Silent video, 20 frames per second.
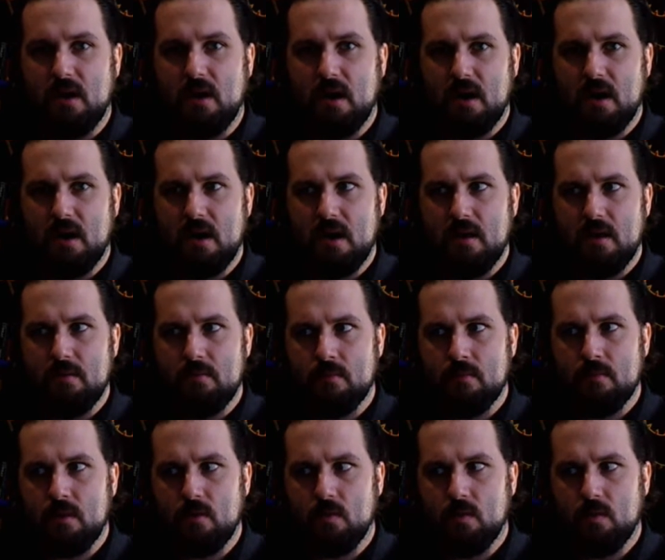I'm
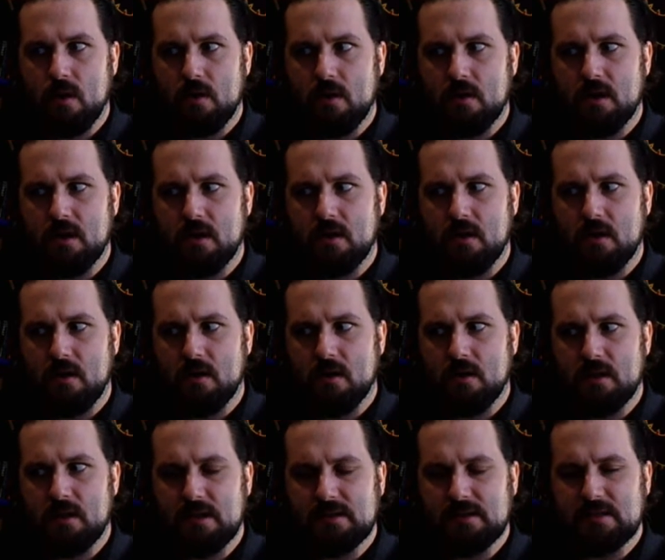working on
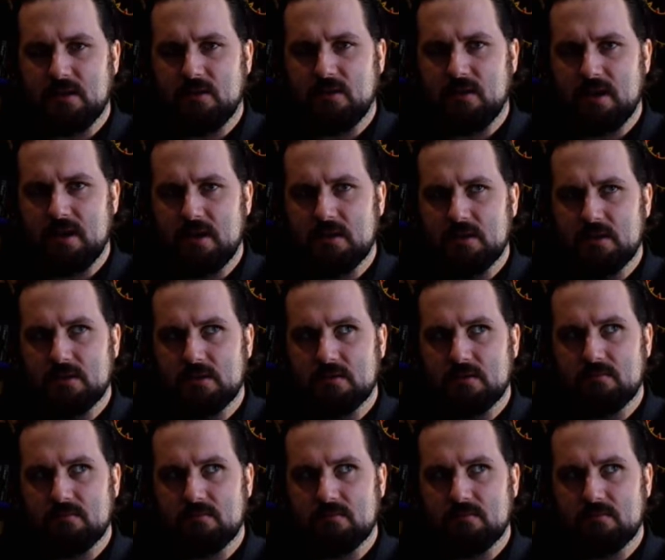a series